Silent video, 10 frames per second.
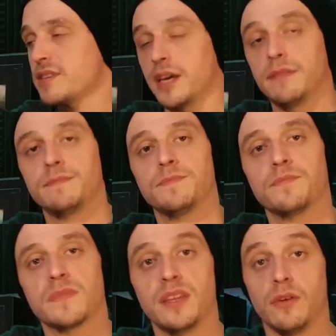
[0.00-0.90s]
10,
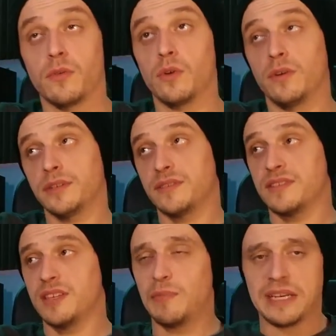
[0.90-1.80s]
you're going to
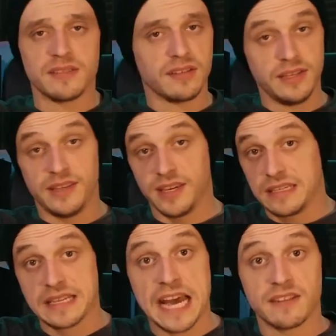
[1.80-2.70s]
see basically the
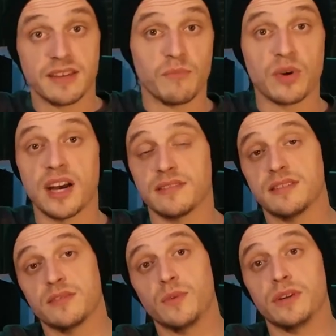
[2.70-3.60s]
exact same process
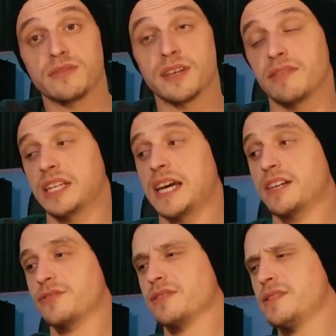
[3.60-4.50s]
as Windows 7, and
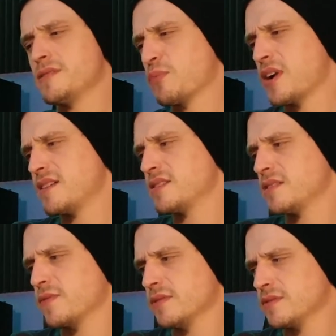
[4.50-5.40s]
actually the process
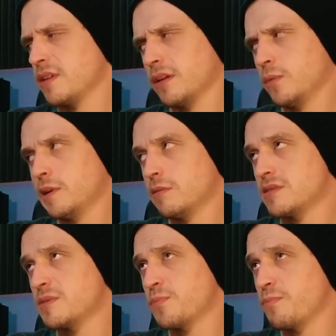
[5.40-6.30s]
for installing Windows
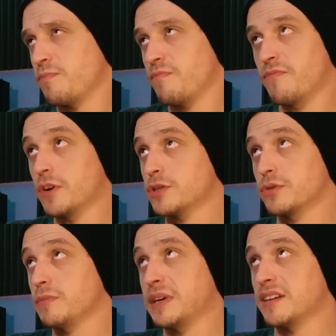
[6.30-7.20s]
has
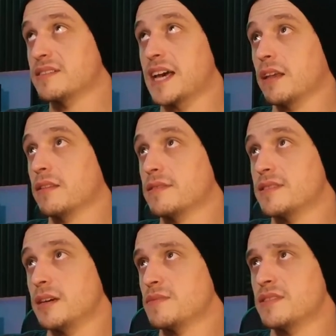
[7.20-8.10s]
virtually been exactly the
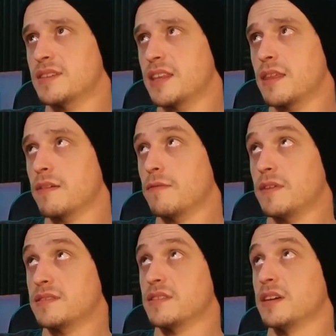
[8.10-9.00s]
same since I think
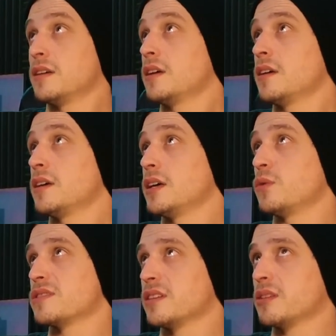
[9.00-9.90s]
Vista. It
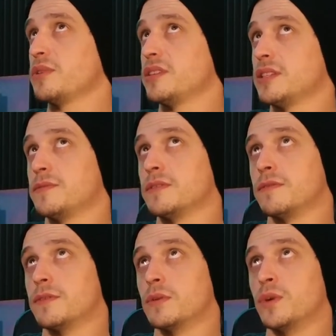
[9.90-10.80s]
was a little bit different
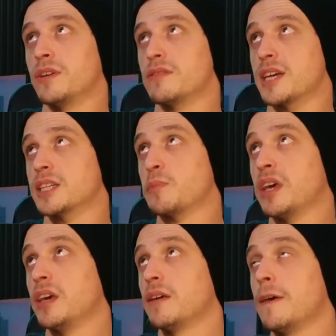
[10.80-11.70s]
for Windows
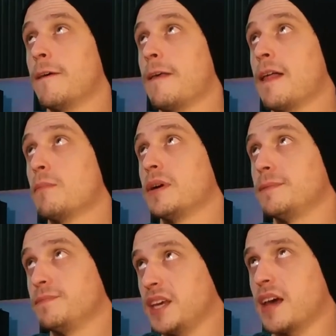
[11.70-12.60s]
XP. But
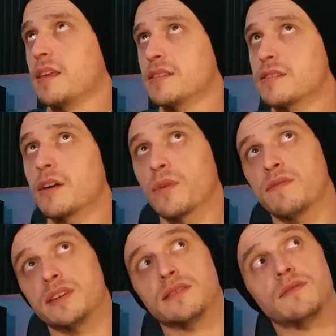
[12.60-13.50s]
yeah, I think it started with
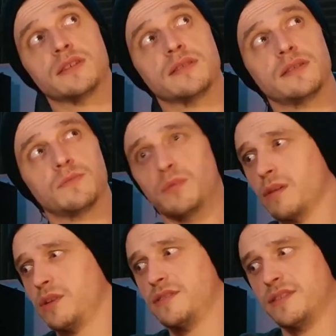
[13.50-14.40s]
Vista. Vista is pretty
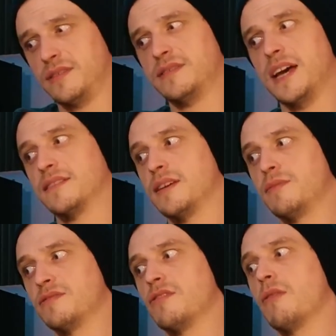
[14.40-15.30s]
much this exact same
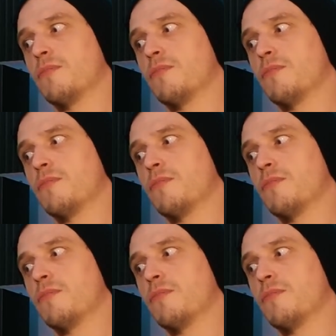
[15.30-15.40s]
install